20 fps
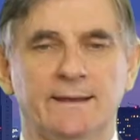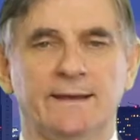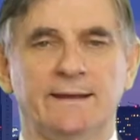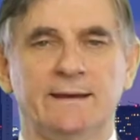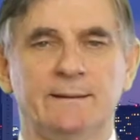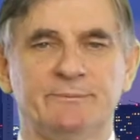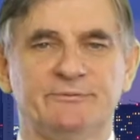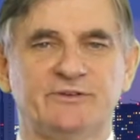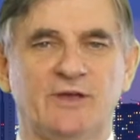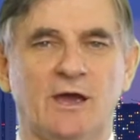
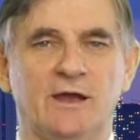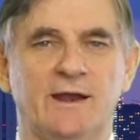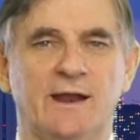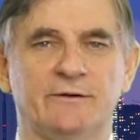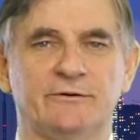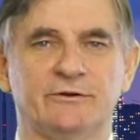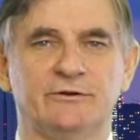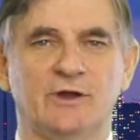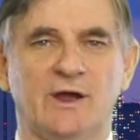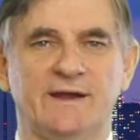In episode
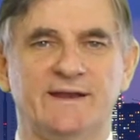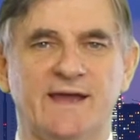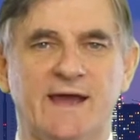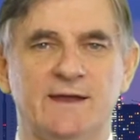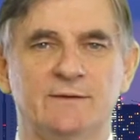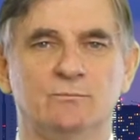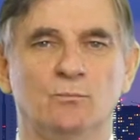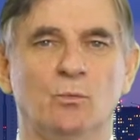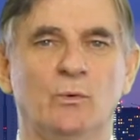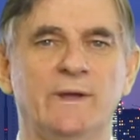
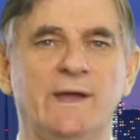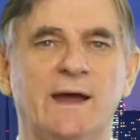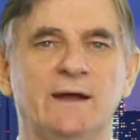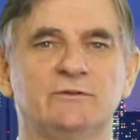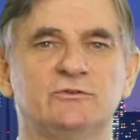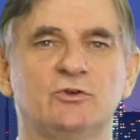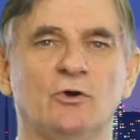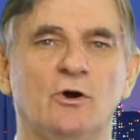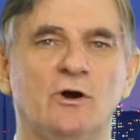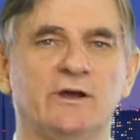198, we are
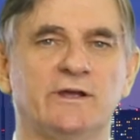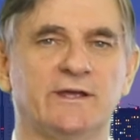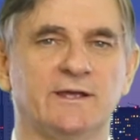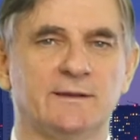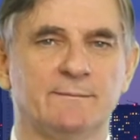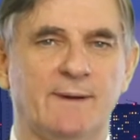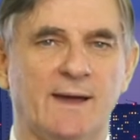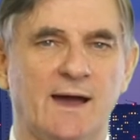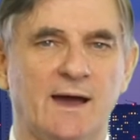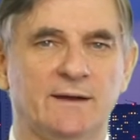
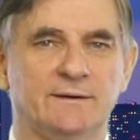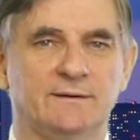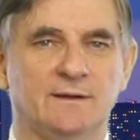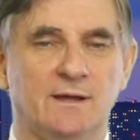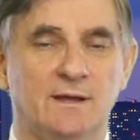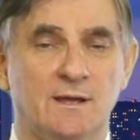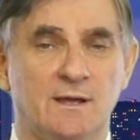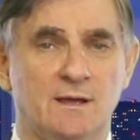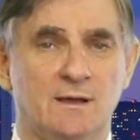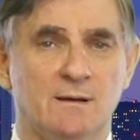talking about
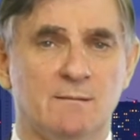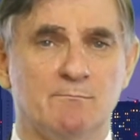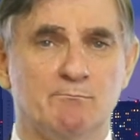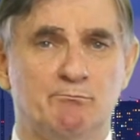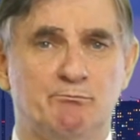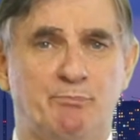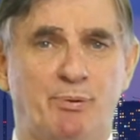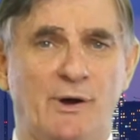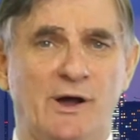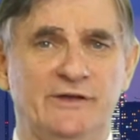
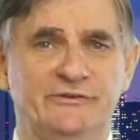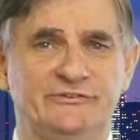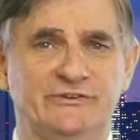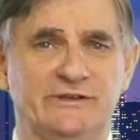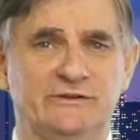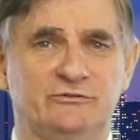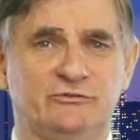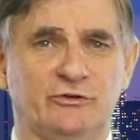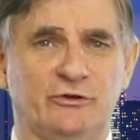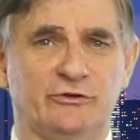
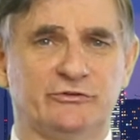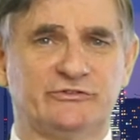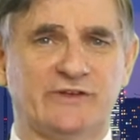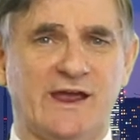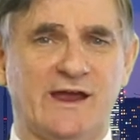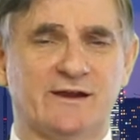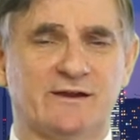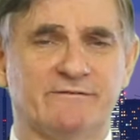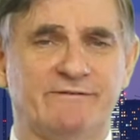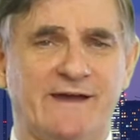boss-induced
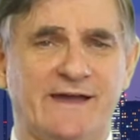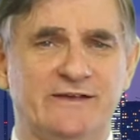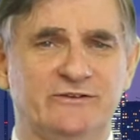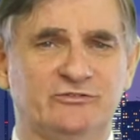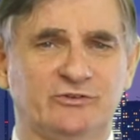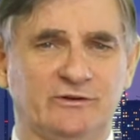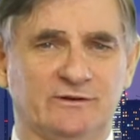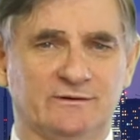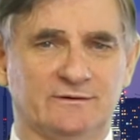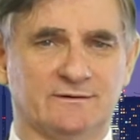
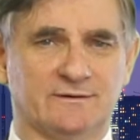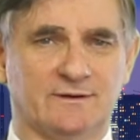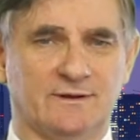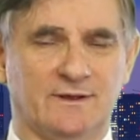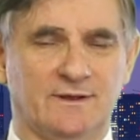aggravation.